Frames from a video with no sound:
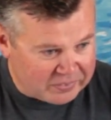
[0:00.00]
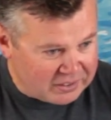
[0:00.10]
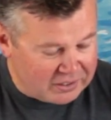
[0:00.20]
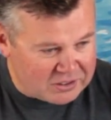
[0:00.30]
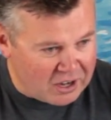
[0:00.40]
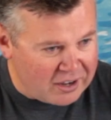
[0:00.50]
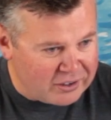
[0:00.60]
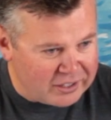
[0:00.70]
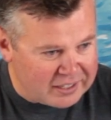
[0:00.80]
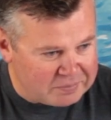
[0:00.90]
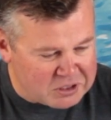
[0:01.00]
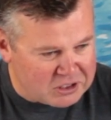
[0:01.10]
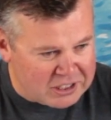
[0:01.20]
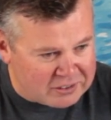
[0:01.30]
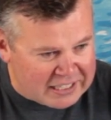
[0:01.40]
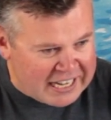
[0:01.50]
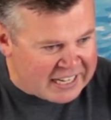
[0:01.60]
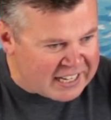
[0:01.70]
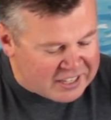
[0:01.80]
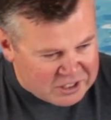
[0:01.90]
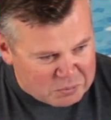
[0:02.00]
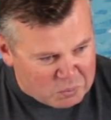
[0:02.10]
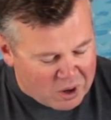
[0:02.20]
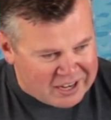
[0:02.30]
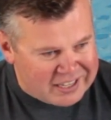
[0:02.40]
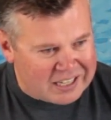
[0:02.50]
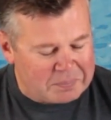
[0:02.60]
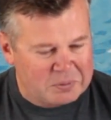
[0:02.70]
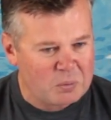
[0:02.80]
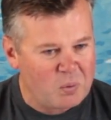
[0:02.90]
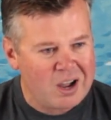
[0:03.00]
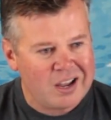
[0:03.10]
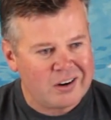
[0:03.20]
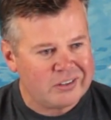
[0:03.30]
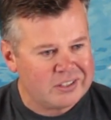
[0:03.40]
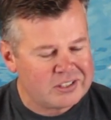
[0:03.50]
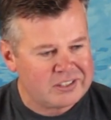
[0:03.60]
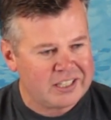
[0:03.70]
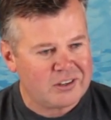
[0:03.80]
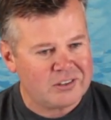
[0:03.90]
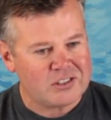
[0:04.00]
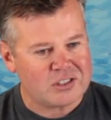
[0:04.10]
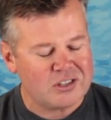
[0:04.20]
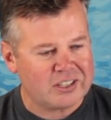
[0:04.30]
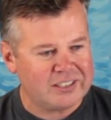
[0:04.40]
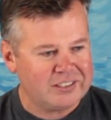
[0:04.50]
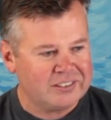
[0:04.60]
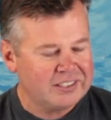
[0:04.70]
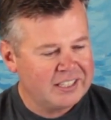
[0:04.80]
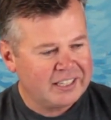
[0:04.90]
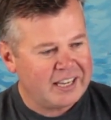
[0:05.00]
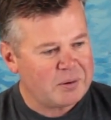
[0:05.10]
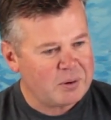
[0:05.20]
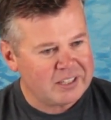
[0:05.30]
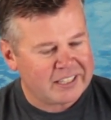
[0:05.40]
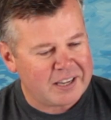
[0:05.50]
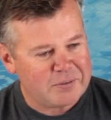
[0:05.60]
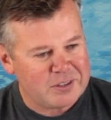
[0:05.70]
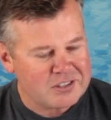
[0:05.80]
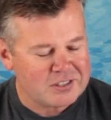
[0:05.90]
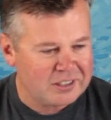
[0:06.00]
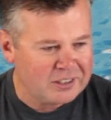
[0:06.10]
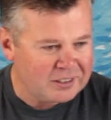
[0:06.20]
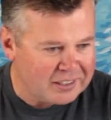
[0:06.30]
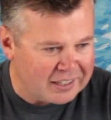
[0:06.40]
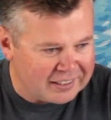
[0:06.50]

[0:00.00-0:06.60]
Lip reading: You tie on a steel leader, you winding up the wire, and you stick on this hook, and you get one of Kevin's little